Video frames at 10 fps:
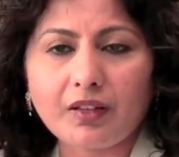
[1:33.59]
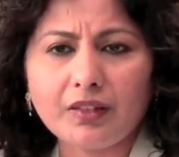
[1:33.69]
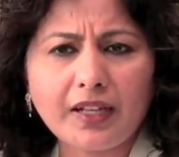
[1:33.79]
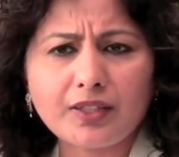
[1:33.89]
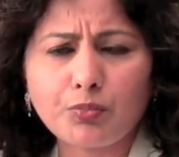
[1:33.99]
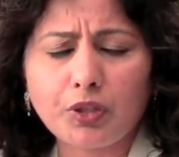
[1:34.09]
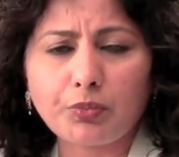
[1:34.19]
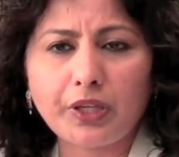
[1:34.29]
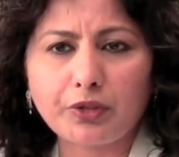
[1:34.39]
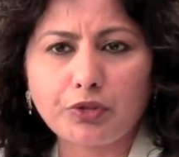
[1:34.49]
that's what
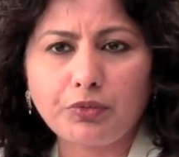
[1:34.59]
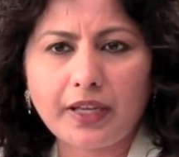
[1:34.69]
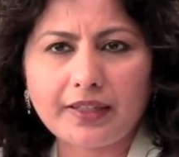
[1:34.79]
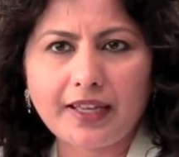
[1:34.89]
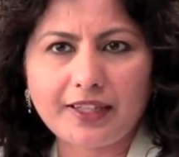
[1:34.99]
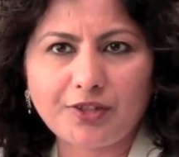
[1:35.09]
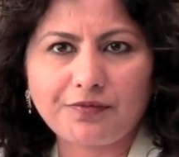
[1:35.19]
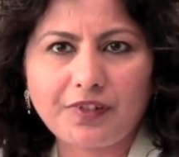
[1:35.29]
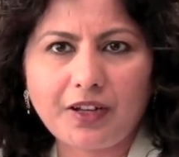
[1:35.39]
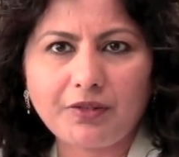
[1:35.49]
we do as
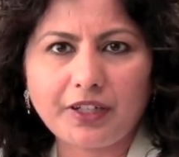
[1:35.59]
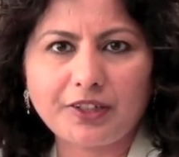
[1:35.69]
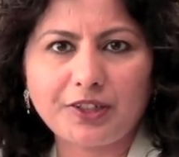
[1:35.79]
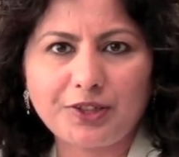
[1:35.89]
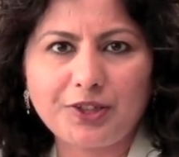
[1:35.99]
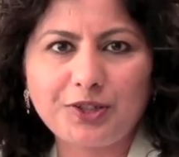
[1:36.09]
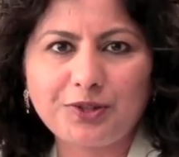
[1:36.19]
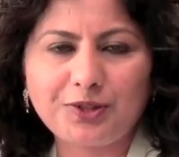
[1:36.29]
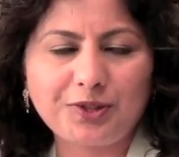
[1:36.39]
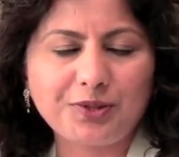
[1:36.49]
of now and continue
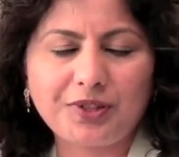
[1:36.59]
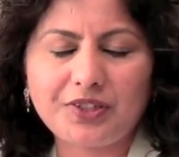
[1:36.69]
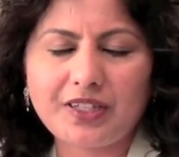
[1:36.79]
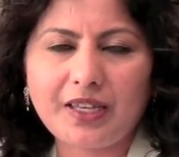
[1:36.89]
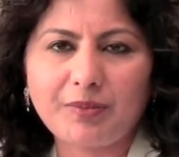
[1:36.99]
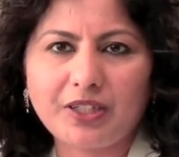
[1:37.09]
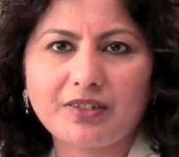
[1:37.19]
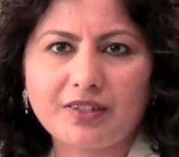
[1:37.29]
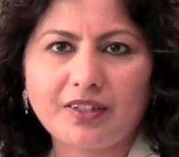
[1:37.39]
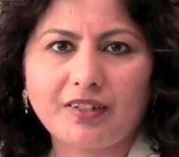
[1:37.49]
to do the same.
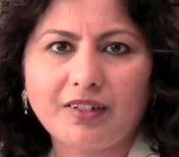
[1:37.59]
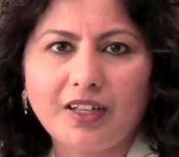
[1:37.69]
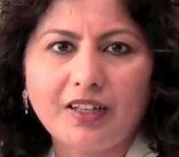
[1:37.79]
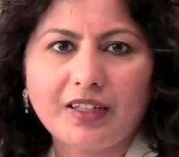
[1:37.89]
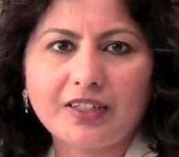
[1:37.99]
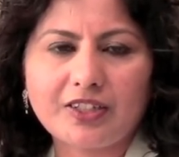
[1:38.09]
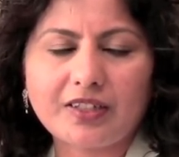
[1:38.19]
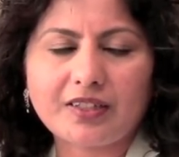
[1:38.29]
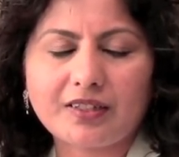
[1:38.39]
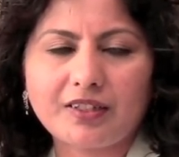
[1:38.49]
It uh, it
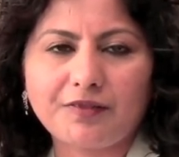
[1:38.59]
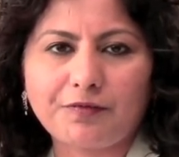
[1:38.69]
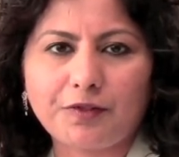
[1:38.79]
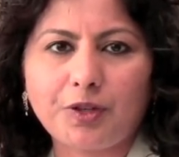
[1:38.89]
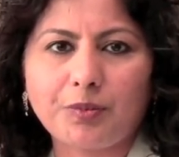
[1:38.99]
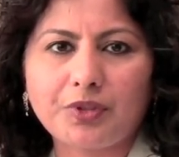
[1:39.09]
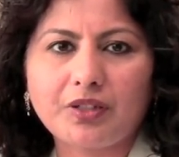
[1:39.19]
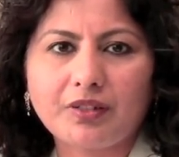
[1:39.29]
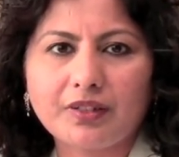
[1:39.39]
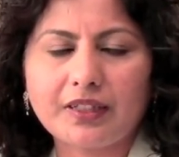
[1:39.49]
just confirmed
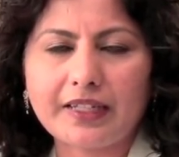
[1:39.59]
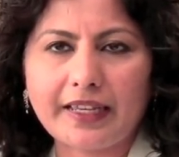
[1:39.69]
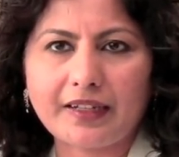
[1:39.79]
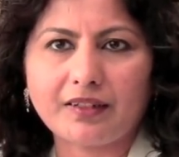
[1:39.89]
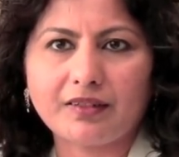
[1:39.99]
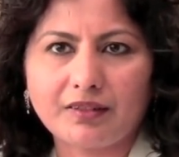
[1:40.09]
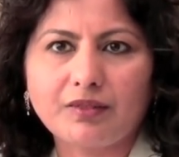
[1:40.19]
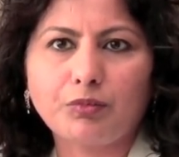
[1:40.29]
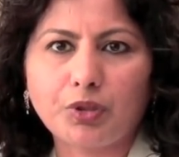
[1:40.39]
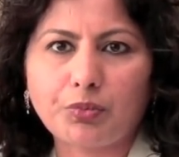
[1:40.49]
the data.
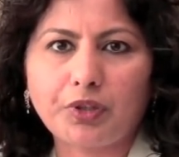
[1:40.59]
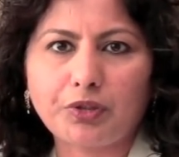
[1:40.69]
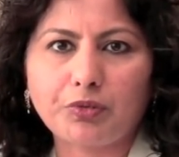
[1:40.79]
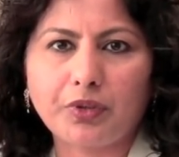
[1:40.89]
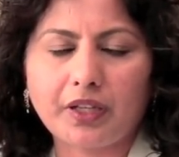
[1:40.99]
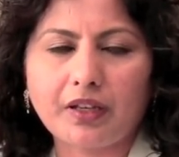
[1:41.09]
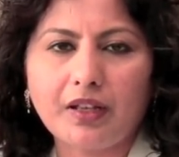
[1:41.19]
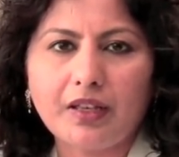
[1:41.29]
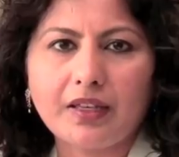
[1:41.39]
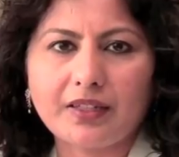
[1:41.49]
What we are doing
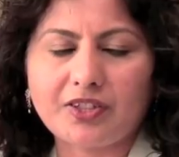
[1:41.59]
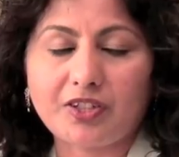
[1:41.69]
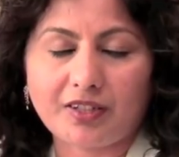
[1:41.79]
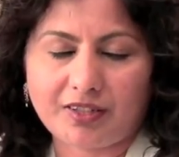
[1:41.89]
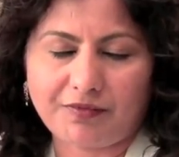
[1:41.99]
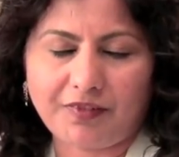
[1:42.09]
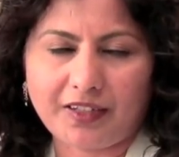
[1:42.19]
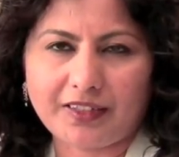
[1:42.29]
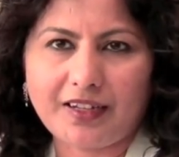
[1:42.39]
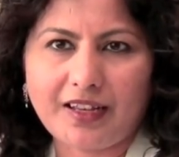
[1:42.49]
is
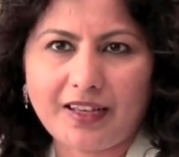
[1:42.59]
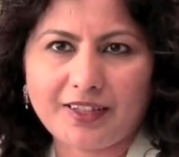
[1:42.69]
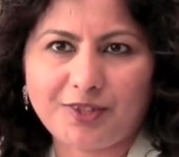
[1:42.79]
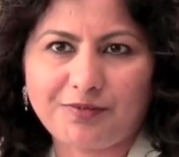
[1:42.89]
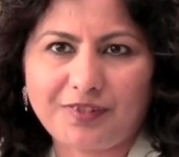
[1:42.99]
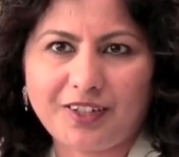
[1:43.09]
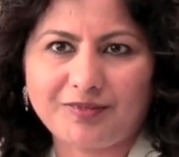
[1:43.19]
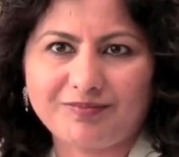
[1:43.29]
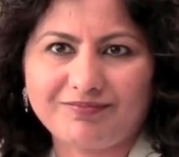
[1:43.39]
justified as of now.